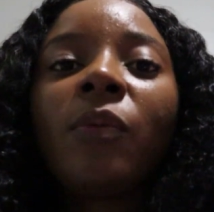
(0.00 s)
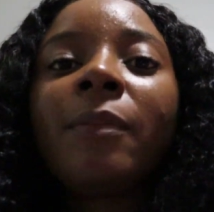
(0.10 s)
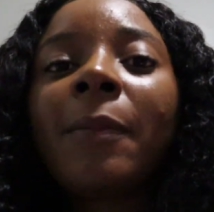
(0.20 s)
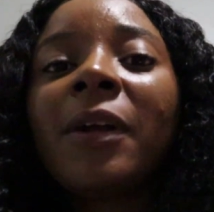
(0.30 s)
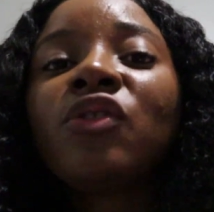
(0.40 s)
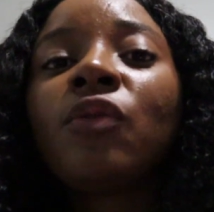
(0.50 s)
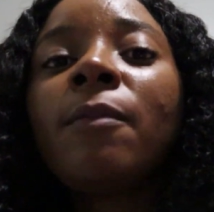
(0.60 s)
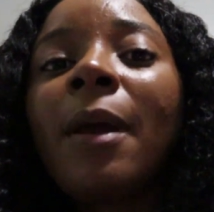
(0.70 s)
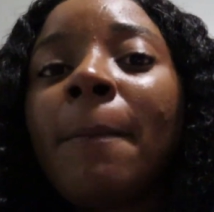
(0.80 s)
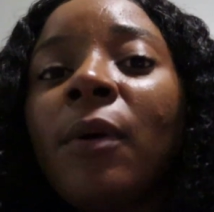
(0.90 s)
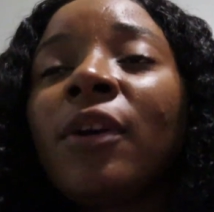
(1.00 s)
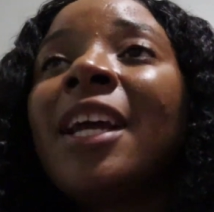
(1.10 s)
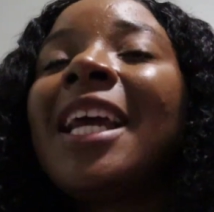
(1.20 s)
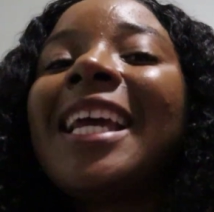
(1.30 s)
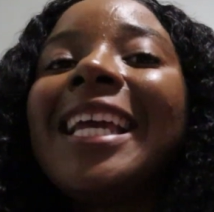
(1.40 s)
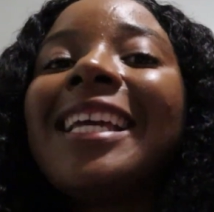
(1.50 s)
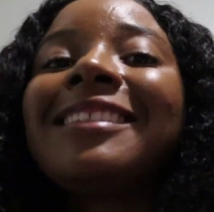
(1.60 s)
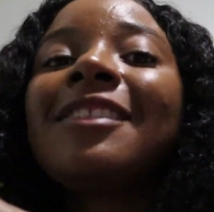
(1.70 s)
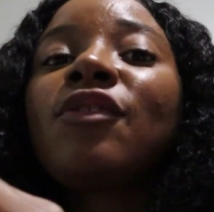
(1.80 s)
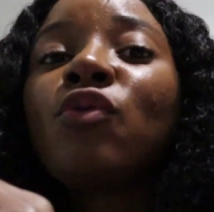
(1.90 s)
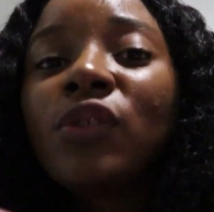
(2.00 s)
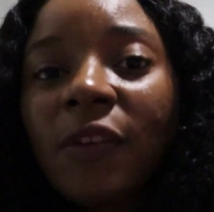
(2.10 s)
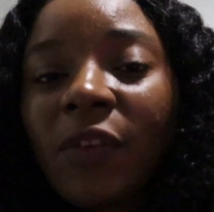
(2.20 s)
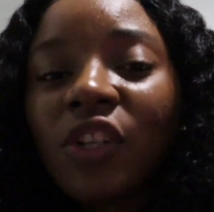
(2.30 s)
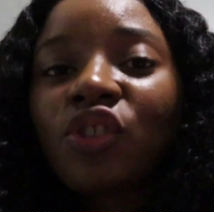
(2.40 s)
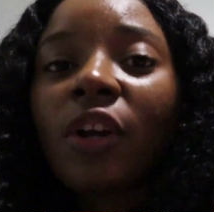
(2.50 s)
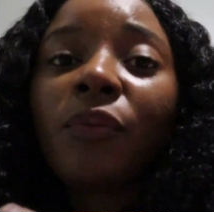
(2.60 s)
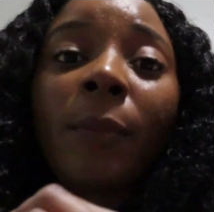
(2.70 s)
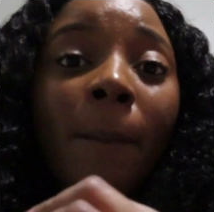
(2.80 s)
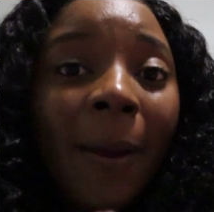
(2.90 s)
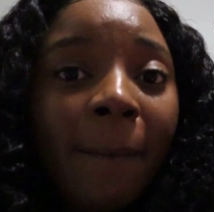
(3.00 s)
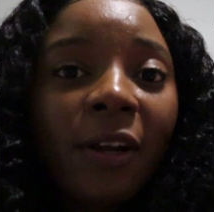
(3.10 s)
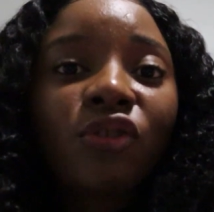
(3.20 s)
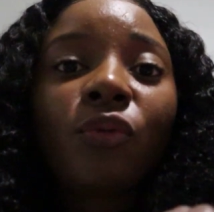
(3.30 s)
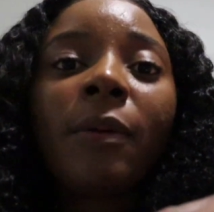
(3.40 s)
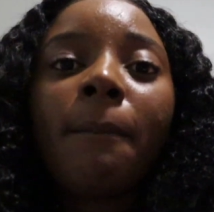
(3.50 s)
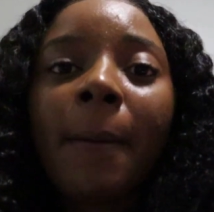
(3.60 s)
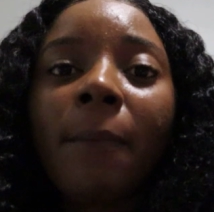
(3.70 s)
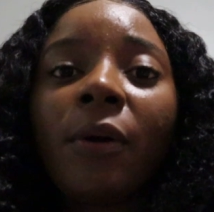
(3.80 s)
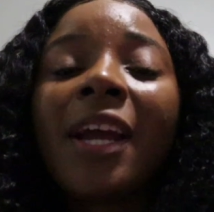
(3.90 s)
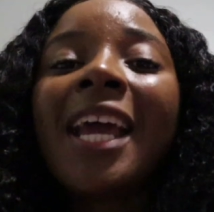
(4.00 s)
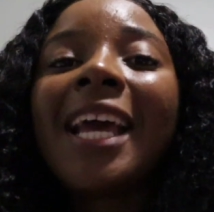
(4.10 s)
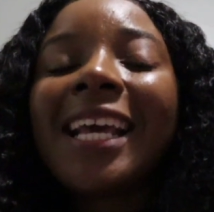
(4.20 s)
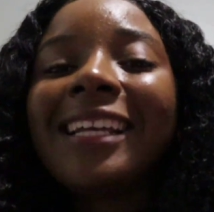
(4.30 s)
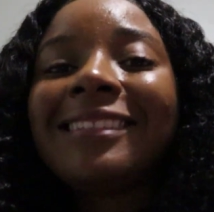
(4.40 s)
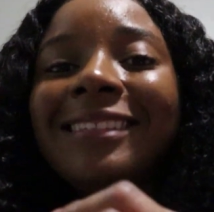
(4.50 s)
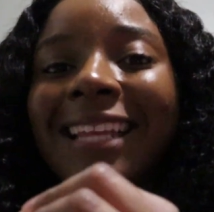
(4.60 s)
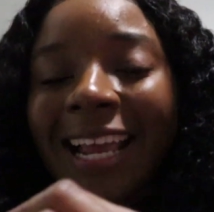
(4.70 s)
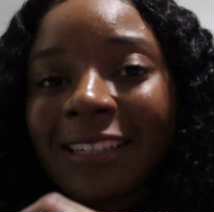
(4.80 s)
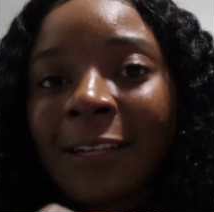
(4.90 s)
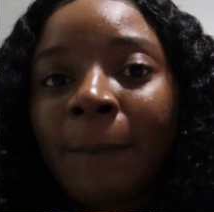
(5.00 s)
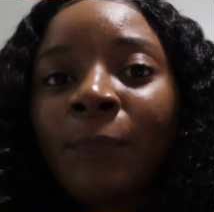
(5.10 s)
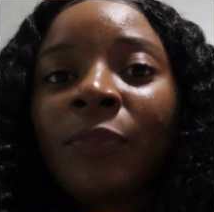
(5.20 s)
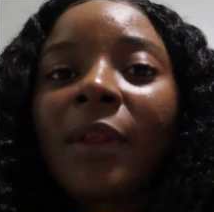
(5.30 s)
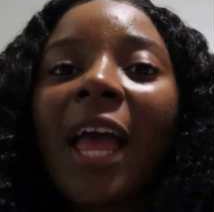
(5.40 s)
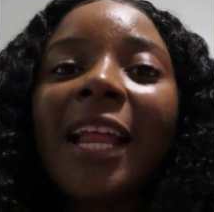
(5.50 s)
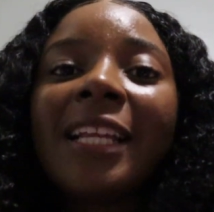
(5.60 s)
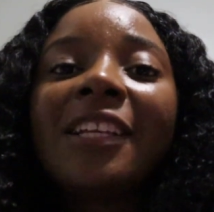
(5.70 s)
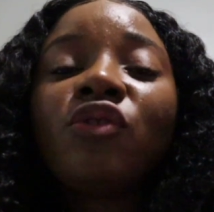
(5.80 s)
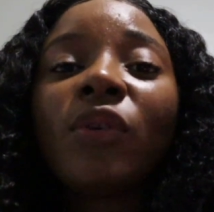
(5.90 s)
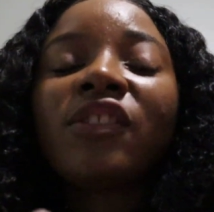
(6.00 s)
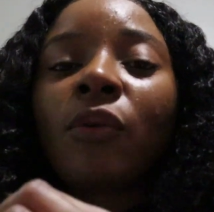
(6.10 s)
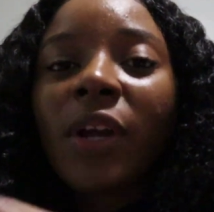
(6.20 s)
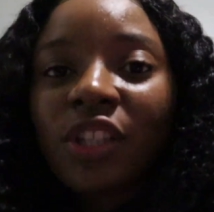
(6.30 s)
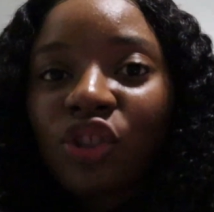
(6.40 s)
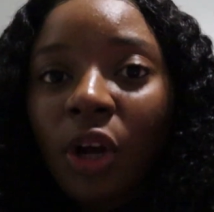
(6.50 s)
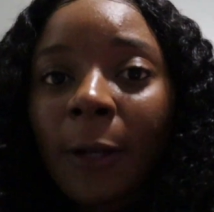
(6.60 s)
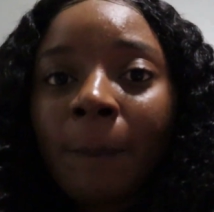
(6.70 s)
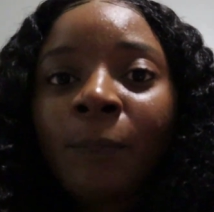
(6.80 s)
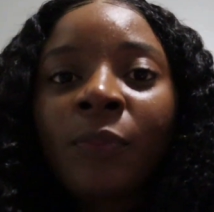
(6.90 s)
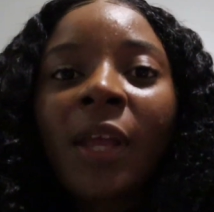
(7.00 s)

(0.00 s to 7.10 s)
Remember to remember his crucifixion. Remember to remember his death and his resurrection.